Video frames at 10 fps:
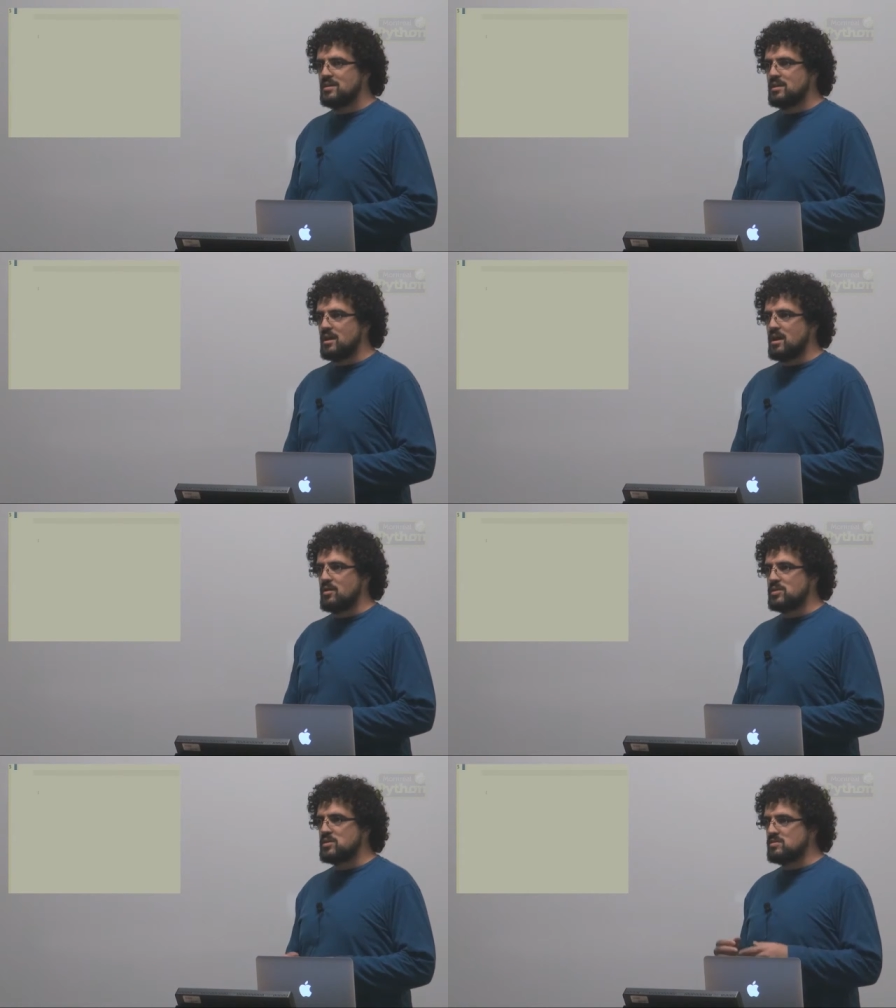uh,
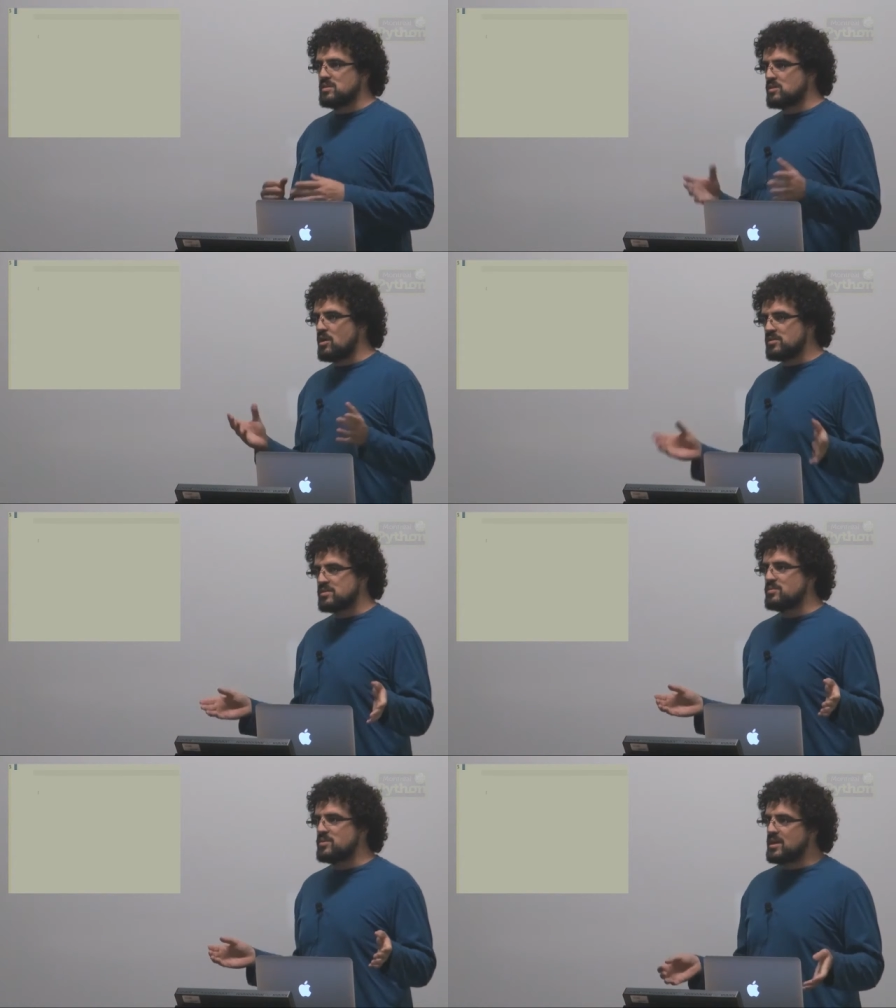which is this
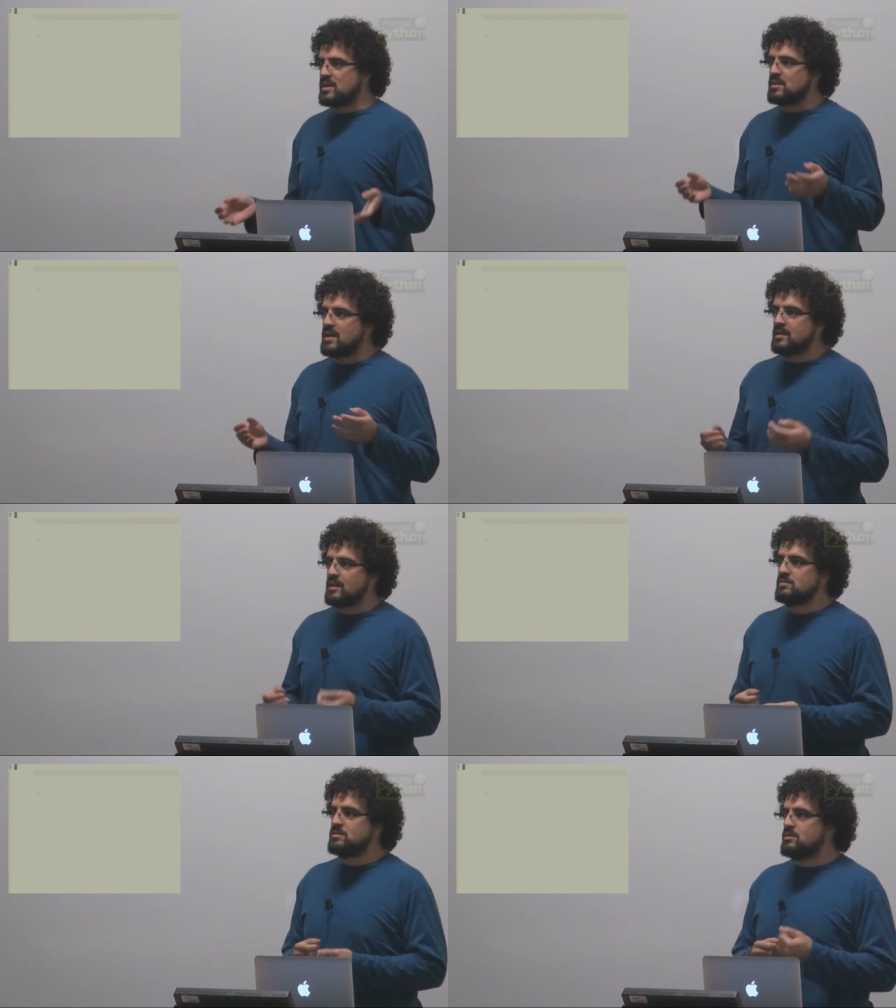awesome thing that
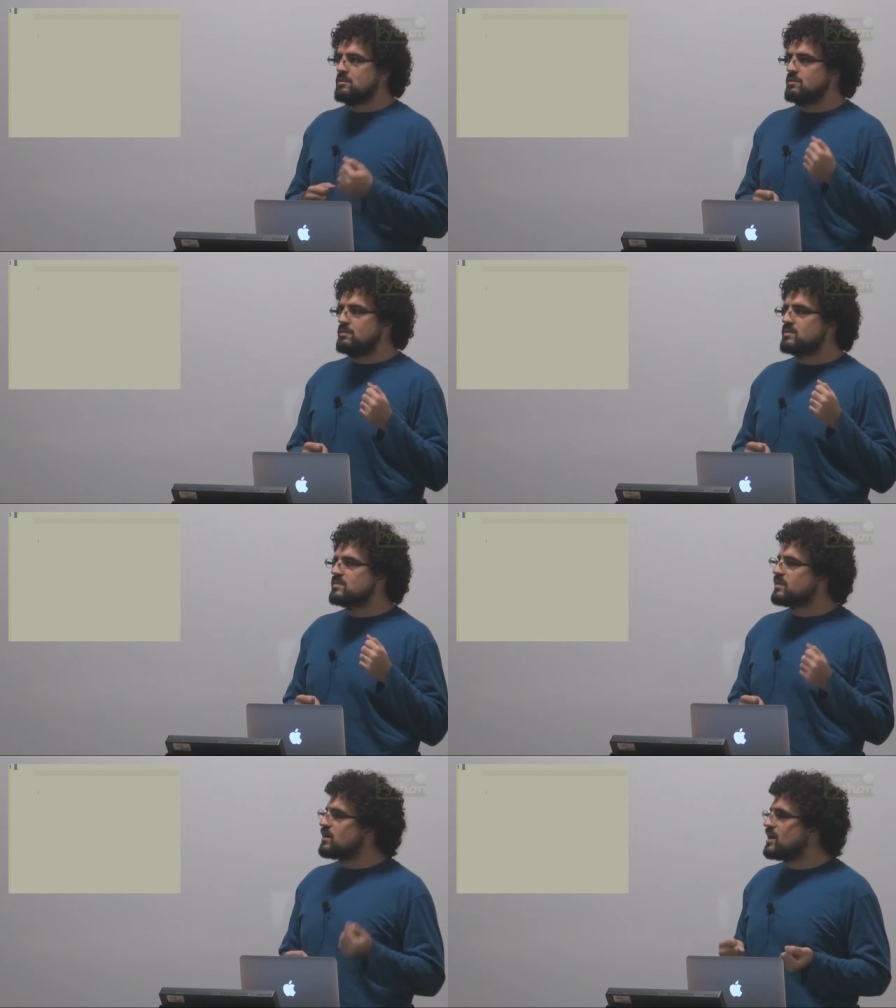lets you
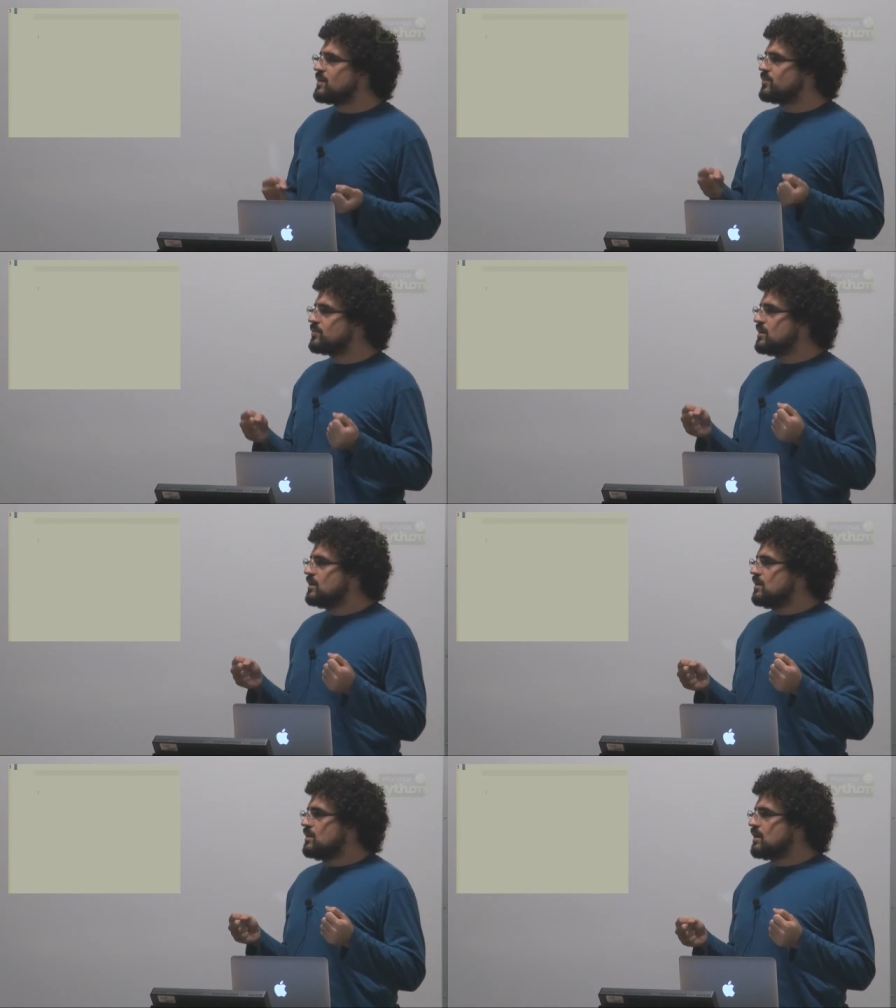start up
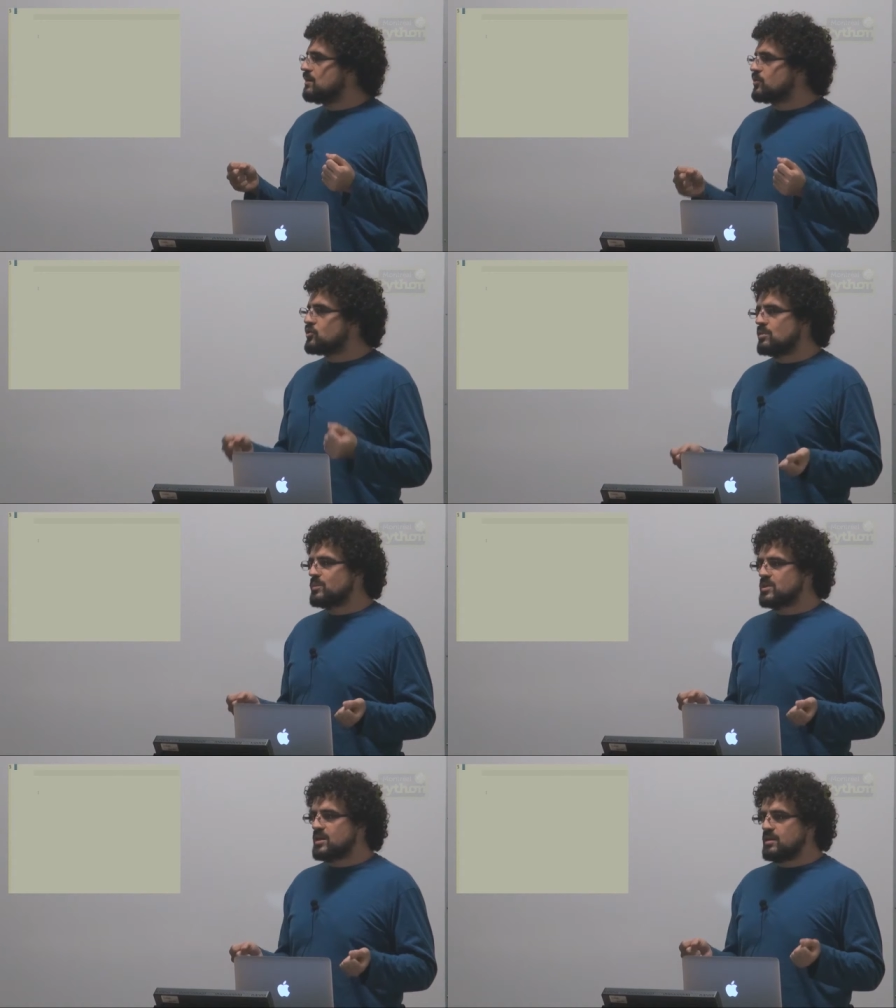virtual
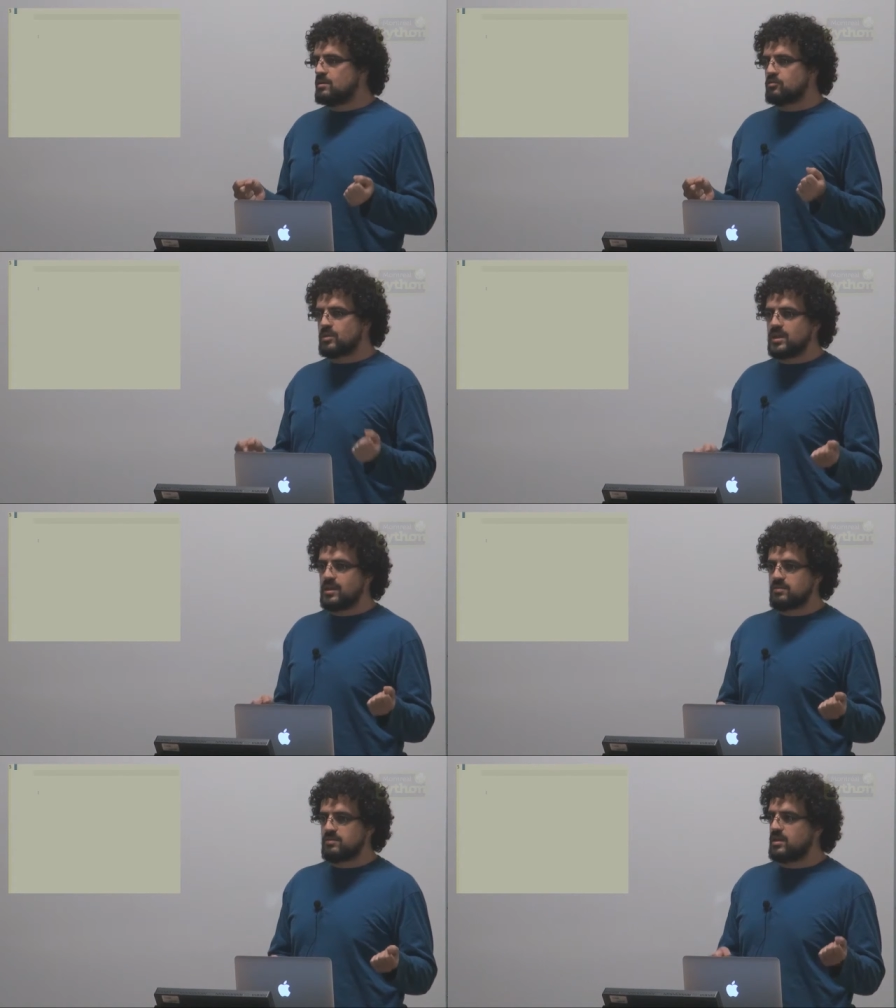machines really
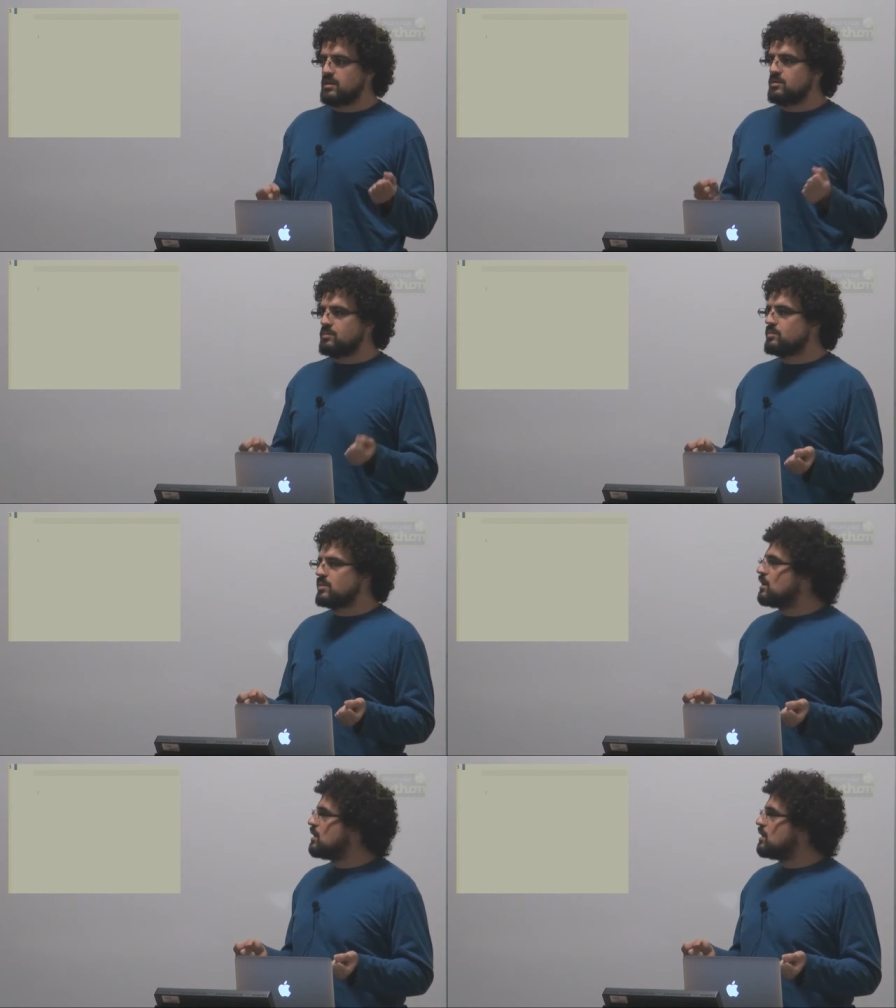easily on your, uh,